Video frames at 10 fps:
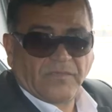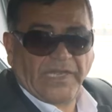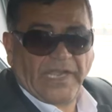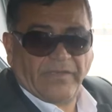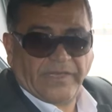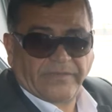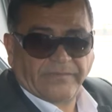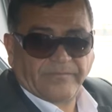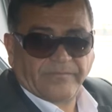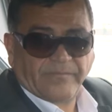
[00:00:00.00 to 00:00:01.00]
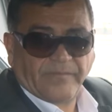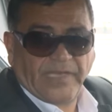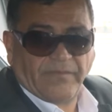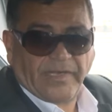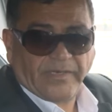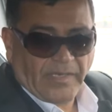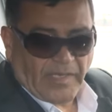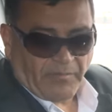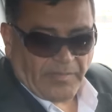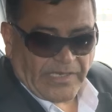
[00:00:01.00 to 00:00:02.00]
Never, never.
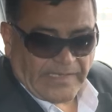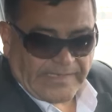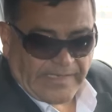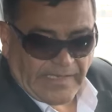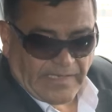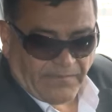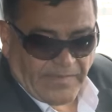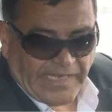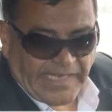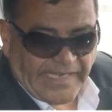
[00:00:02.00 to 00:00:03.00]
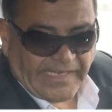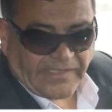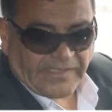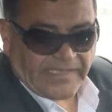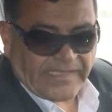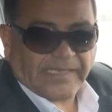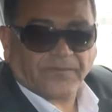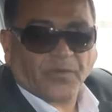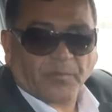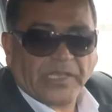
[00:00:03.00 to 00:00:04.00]
Because we need this
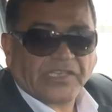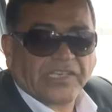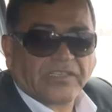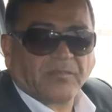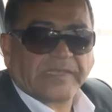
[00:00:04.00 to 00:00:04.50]
information to